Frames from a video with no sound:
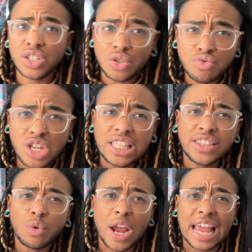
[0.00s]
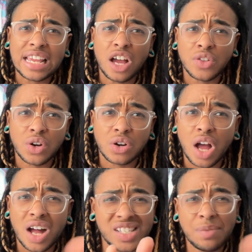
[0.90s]
Do you think that there were any other
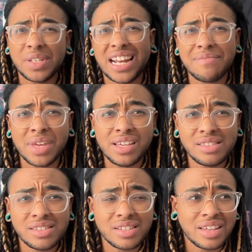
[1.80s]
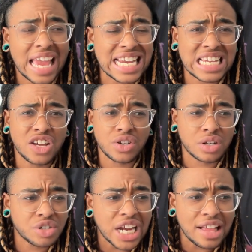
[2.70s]
concepts that I missed? Any
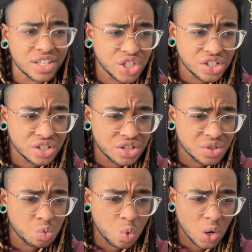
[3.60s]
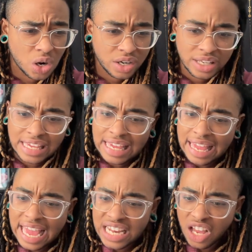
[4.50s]
other challenges to this word?
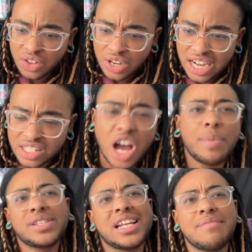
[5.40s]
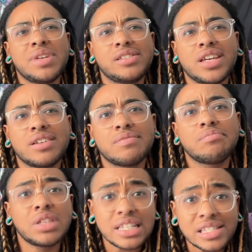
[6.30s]
Any other kind of topics that I'm missing?
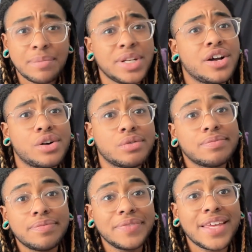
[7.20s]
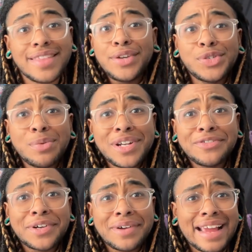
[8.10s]
Please let me know. Thank you so
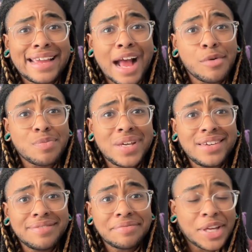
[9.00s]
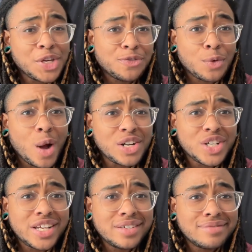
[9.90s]
much for hanging out with me. Thank you for
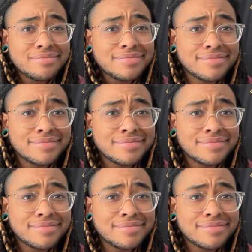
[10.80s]
watching.